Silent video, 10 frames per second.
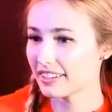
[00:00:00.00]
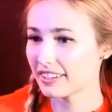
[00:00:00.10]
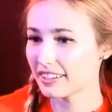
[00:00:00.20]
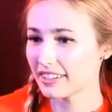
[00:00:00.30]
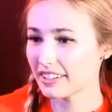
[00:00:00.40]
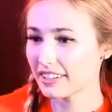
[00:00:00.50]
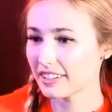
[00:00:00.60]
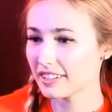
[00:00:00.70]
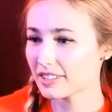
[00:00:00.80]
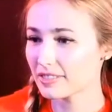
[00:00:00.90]

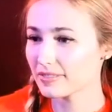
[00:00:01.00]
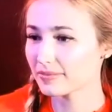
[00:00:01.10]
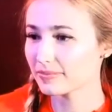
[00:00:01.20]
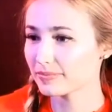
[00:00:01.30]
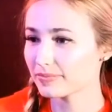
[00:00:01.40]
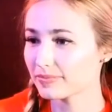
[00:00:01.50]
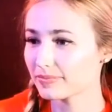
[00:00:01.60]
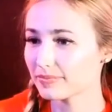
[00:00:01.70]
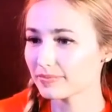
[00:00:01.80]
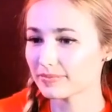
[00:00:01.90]

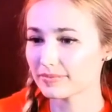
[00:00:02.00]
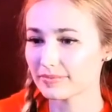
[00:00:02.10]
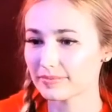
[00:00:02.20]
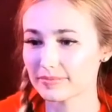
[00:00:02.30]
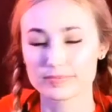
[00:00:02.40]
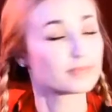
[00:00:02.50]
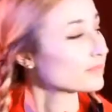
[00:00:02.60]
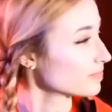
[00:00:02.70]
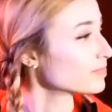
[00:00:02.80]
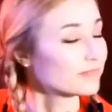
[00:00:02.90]

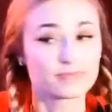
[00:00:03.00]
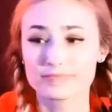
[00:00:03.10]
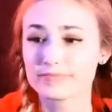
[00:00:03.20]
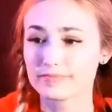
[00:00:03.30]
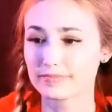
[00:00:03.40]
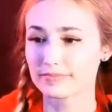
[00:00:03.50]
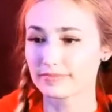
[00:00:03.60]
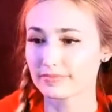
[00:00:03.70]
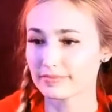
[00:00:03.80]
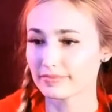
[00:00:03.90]

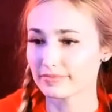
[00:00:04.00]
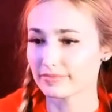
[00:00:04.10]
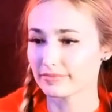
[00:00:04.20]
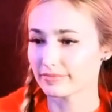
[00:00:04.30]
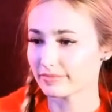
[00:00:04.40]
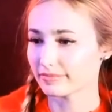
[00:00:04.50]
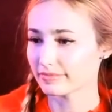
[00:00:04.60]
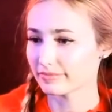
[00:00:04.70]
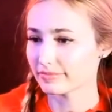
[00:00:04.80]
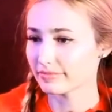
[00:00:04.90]

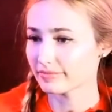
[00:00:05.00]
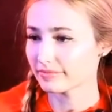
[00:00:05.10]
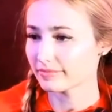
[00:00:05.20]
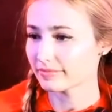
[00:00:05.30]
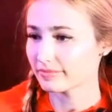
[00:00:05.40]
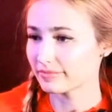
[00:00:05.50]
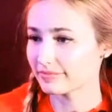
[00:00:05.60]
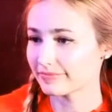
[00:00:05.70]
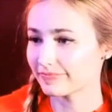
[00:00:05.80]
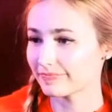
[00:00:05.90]

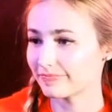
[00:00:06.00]
The person shown says nothing.